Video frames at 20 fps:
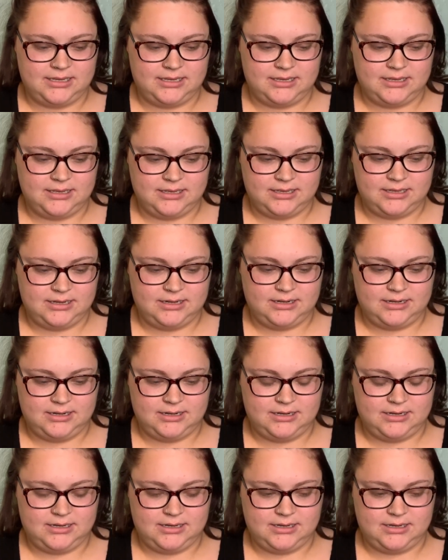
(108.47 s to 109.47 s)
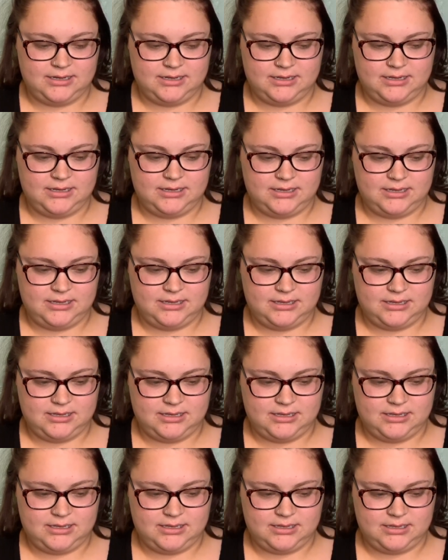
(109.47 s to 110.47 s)

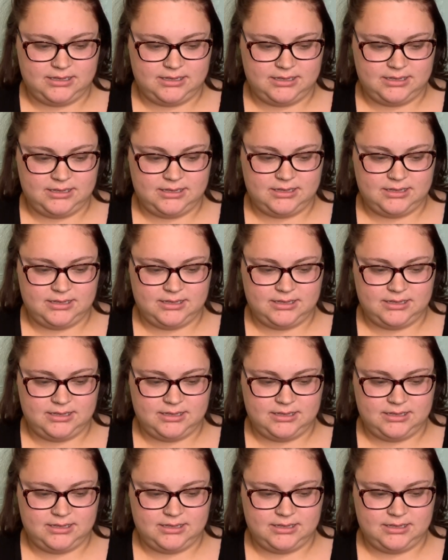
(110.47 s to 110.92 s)
Nobody speaks.